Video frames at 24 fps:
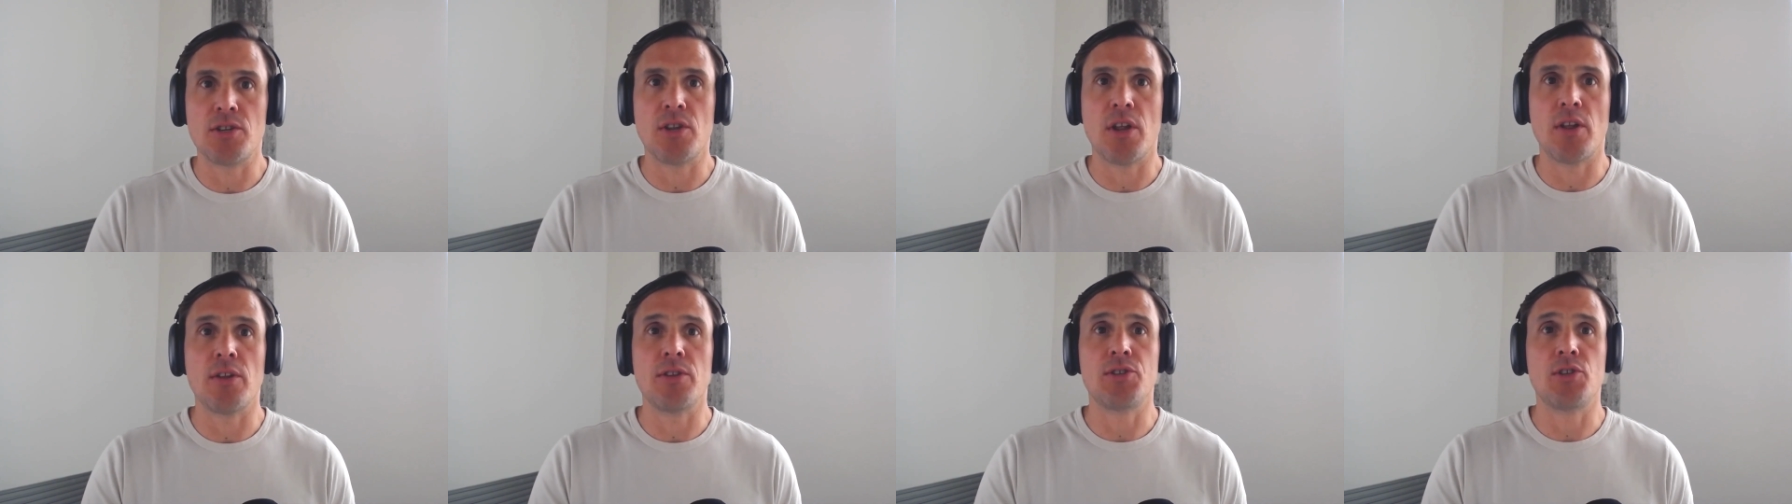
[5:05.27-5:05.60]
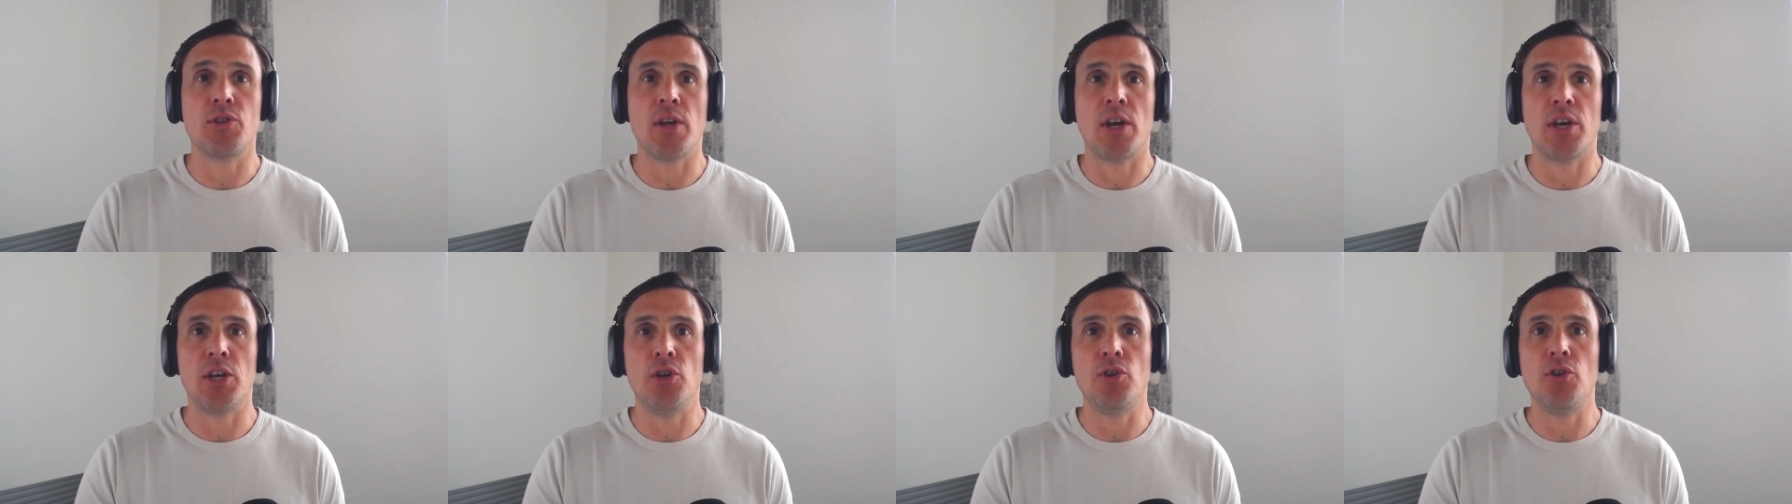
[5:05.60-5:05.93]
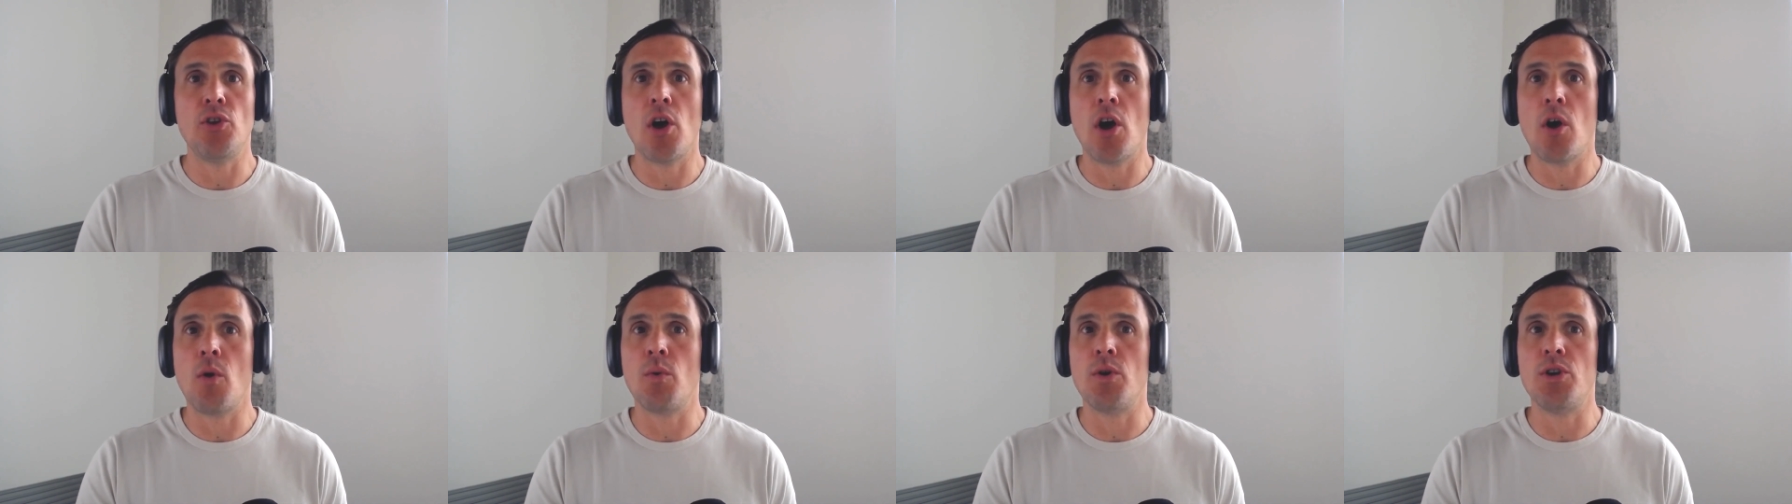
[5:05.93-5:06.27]
so that, so that you
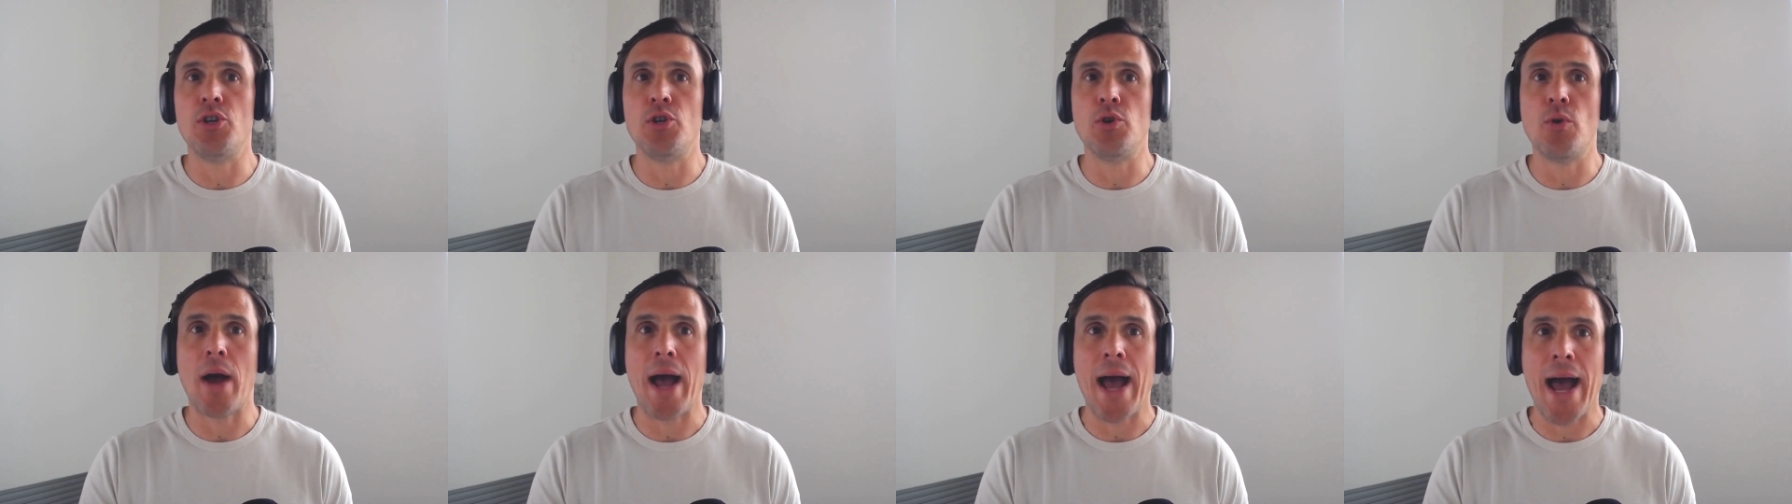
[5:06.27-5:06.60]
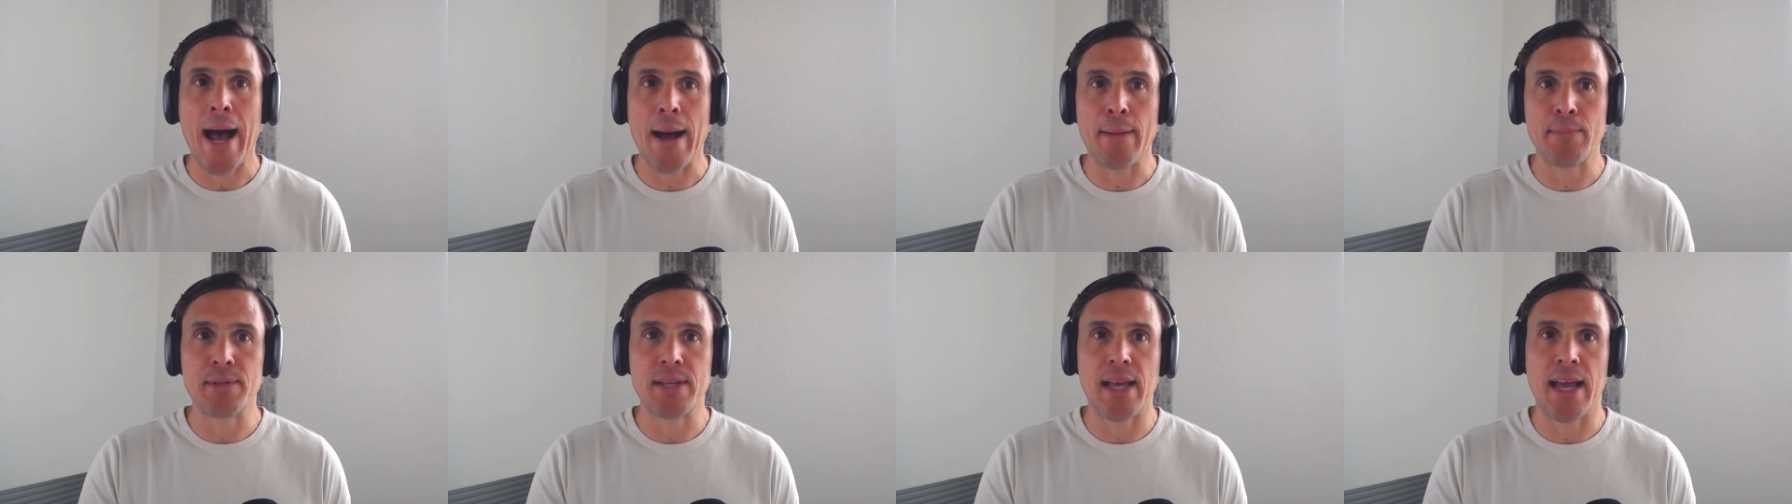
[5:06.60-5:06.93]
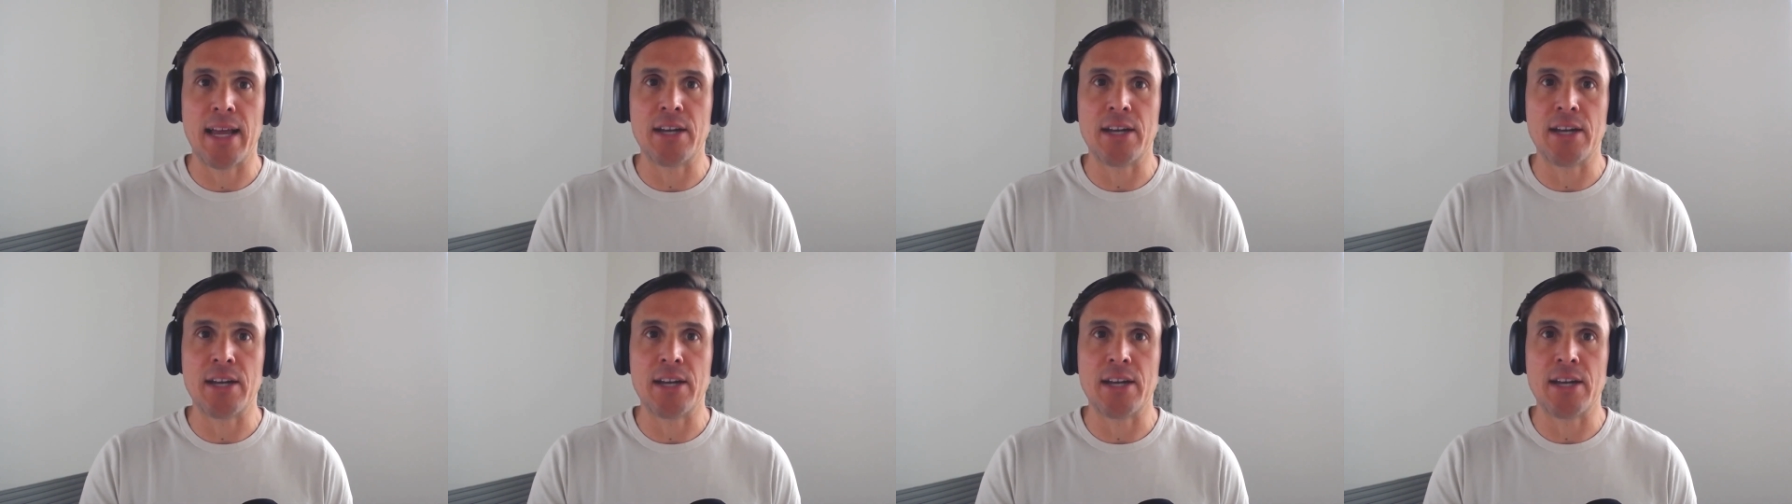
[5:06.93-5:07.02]
know when new apps